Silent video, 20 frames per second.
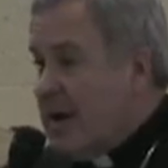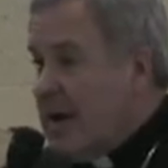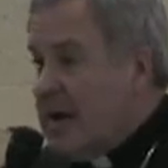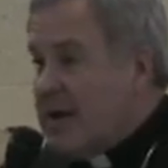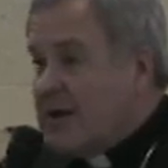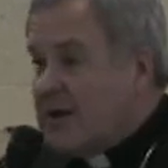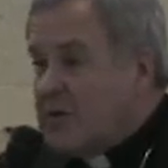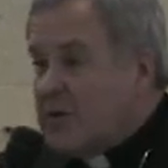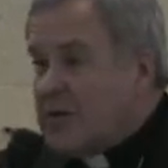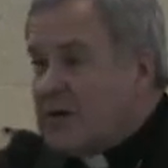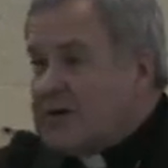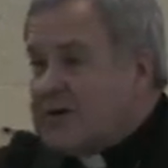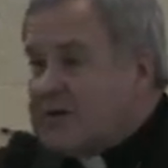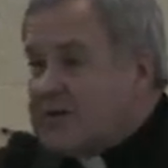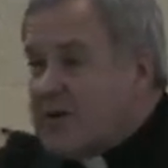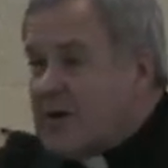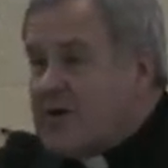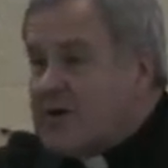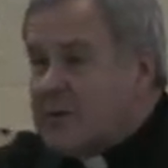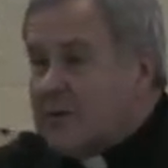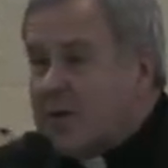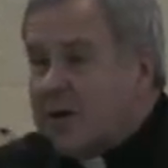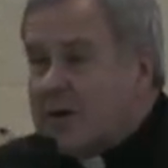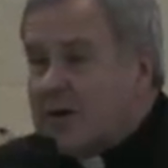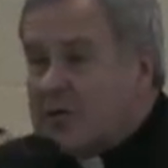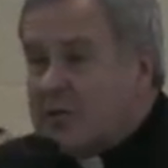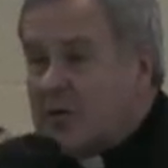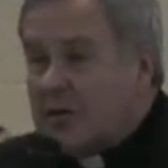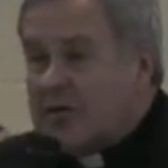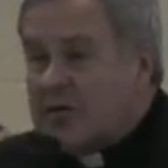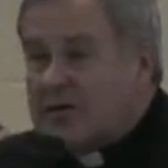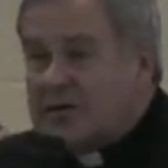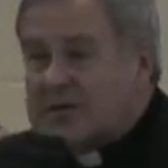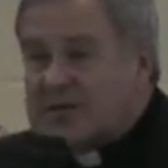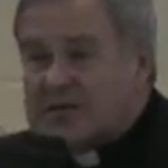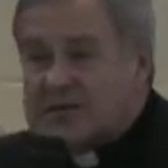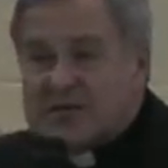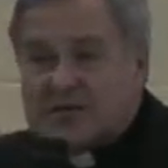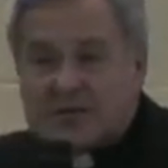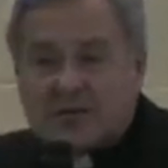And either we're concerned about our brother and
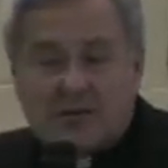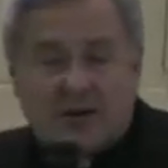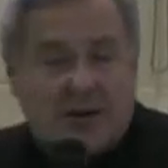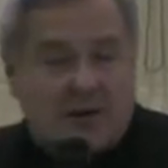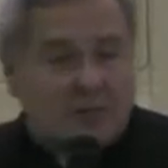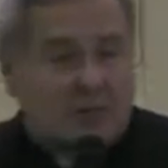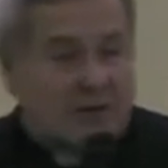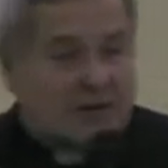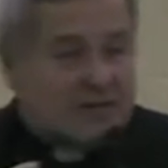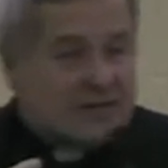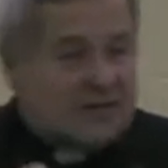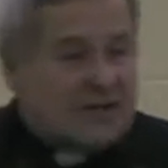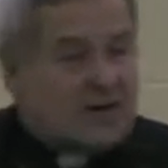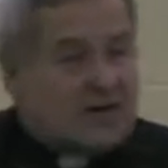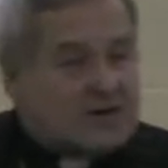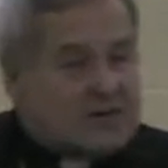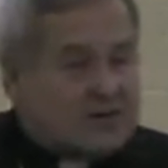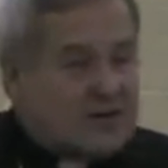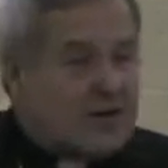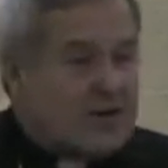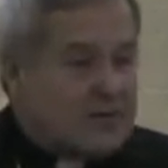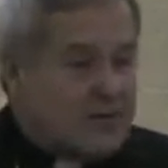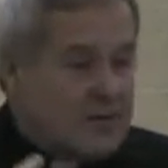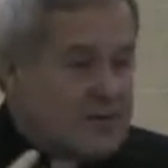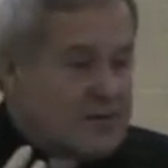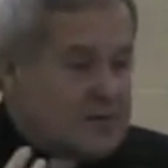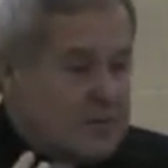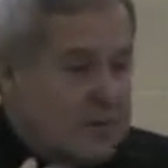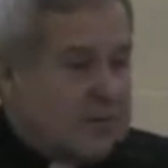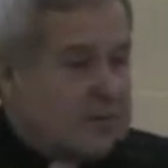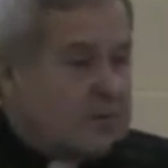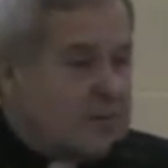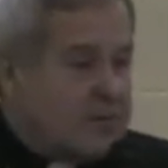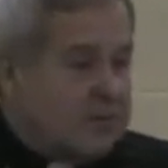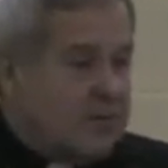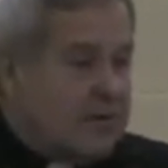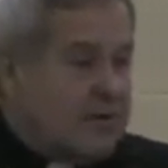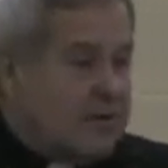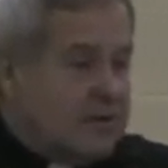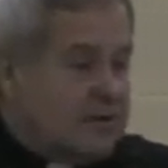sister and we see ourselves as people
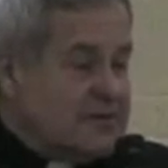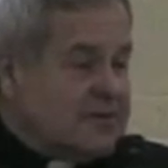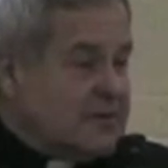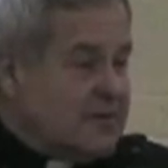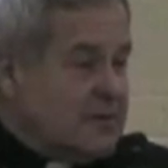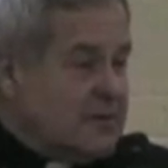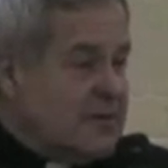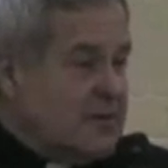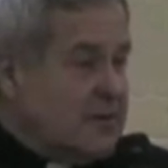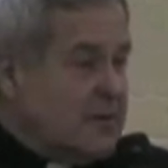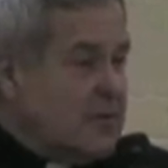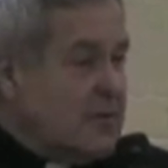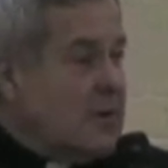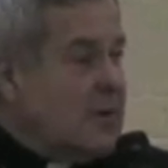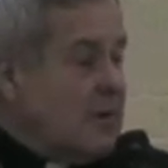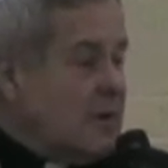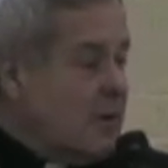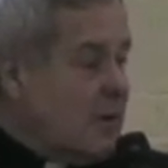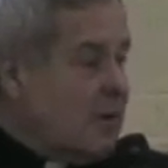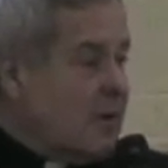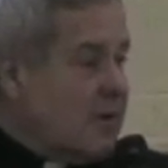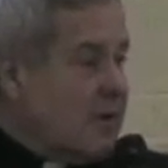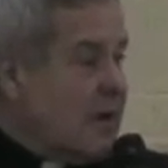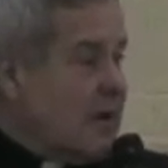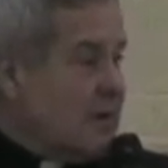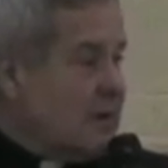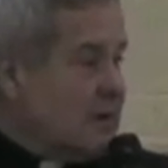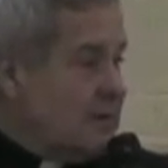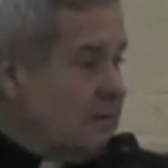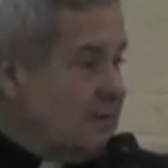of faith as their keeper, or we're not.